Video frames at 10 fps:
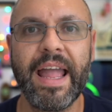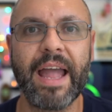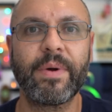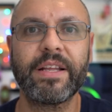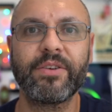
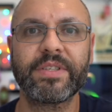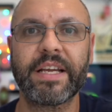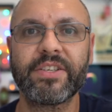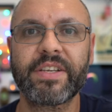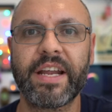And what I do is
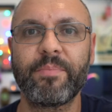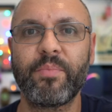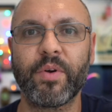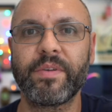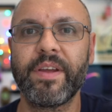I just kind of
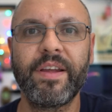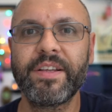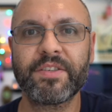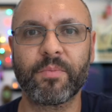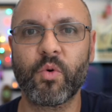put
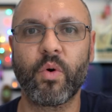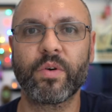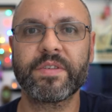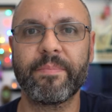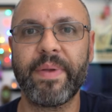some
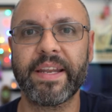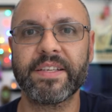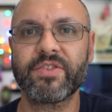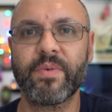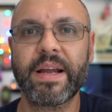quarters and
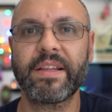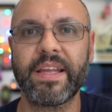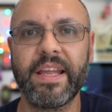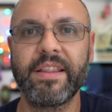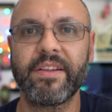pennies
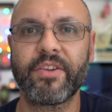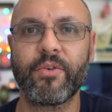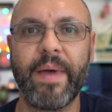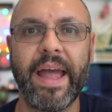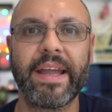directly in the
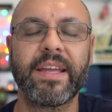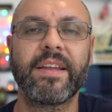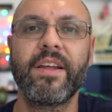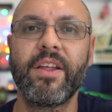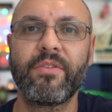little
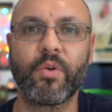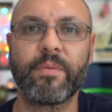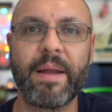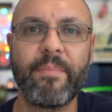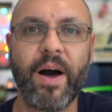baggie, throw it in
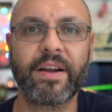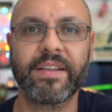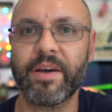my pocket.